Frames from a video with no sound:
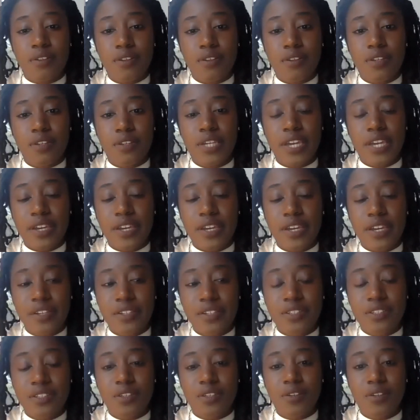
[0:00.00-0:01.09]

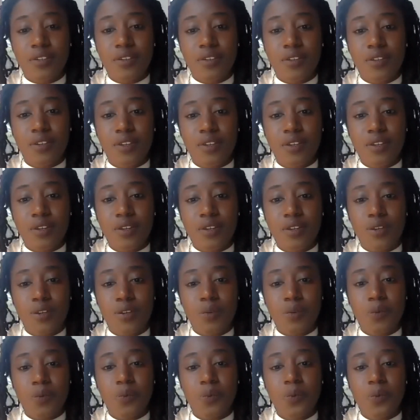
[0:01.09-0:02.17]
Yes.
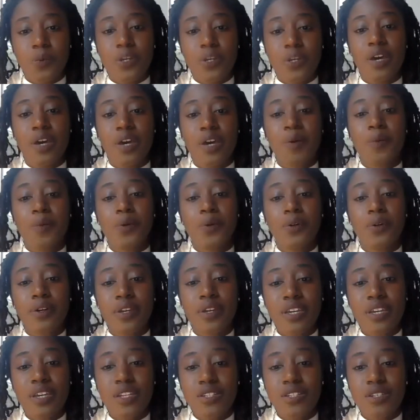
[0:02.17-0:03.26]
When I walk
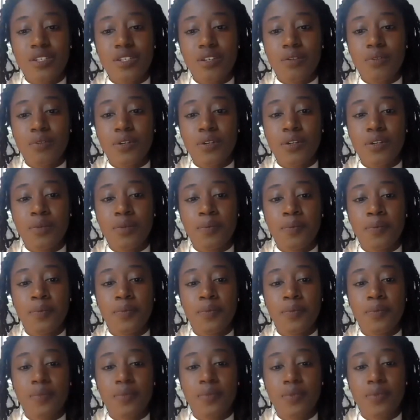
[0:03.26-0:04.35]
into a room,
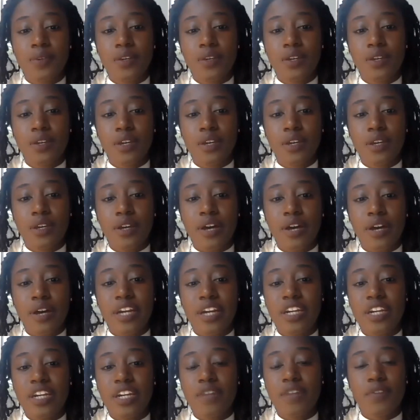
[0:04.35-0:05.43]
I
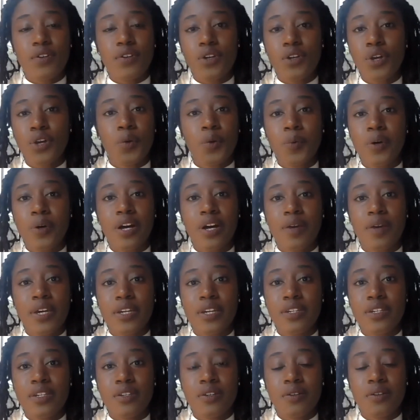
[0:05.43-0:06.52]
never know what I
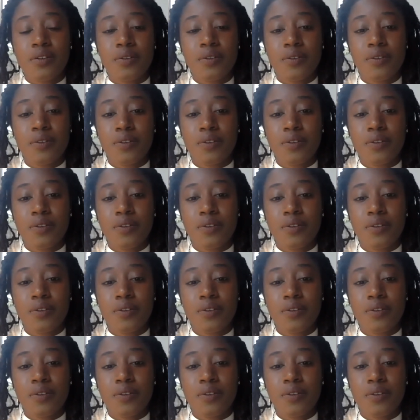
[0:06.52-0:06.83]
might do.